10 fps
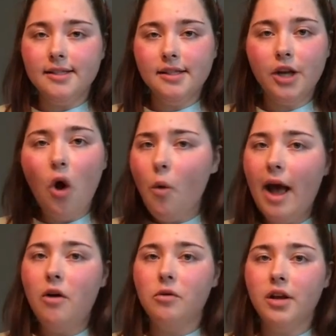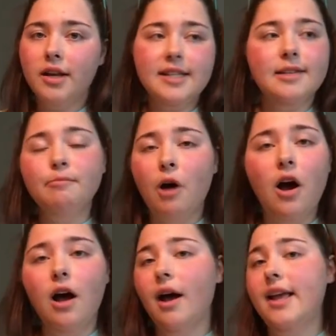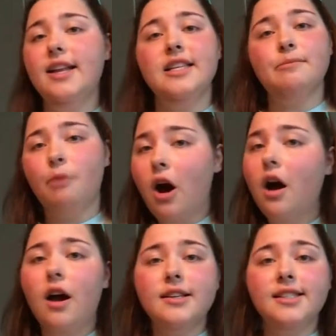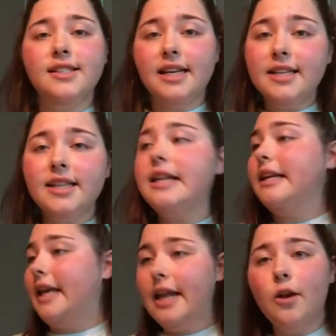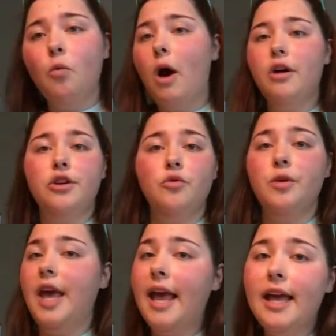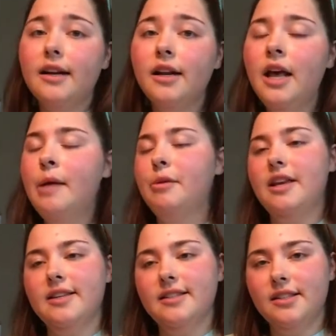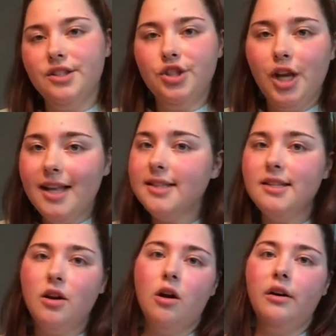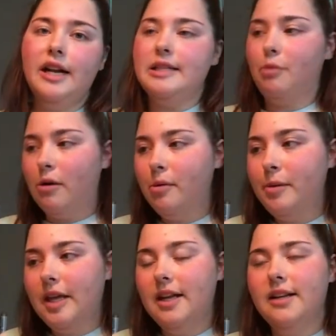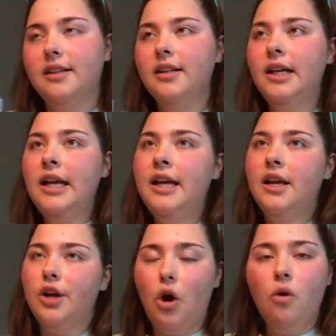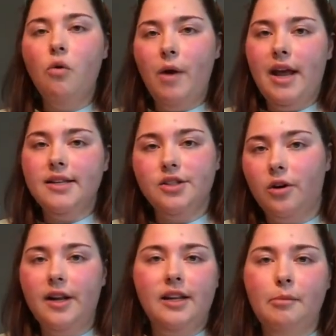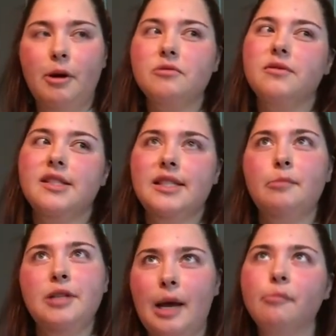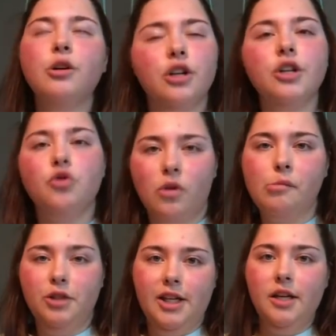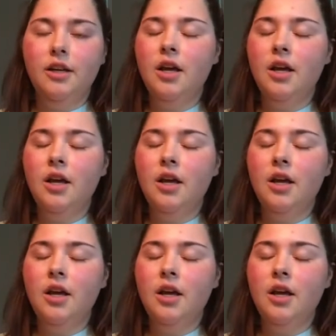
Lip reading: go out, get some Baja. It is Baja season. Get it while you can, because chances are it's probably gonna go away starting in about September normally.